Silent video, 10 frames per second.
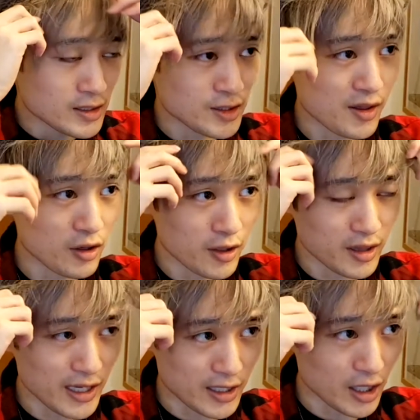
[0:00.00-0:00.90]
Just so it's
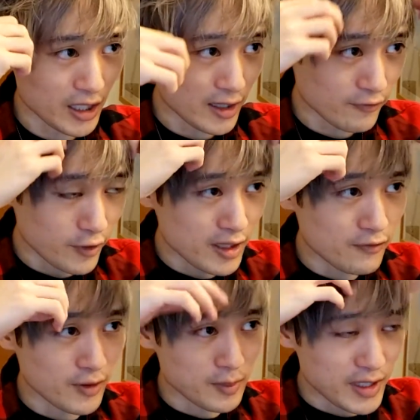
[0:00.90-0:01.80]
like not as frizzy
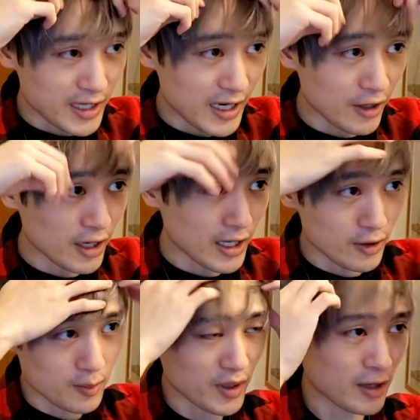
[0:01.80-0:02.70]
from the hair
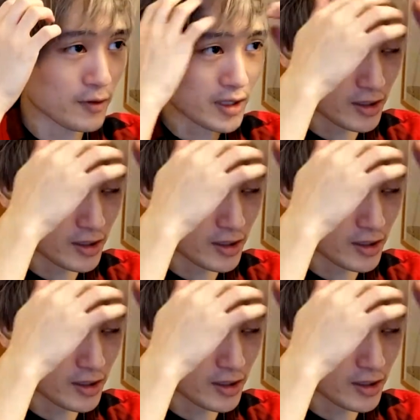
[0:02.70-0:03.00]
iron, but I really